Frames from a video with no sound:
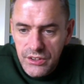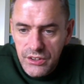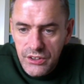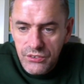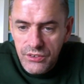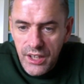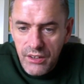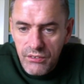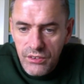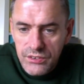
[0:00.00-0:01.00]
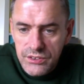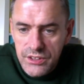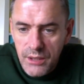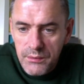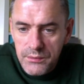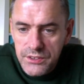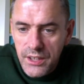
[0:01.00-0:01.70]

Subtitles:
in the UK roads is terrible.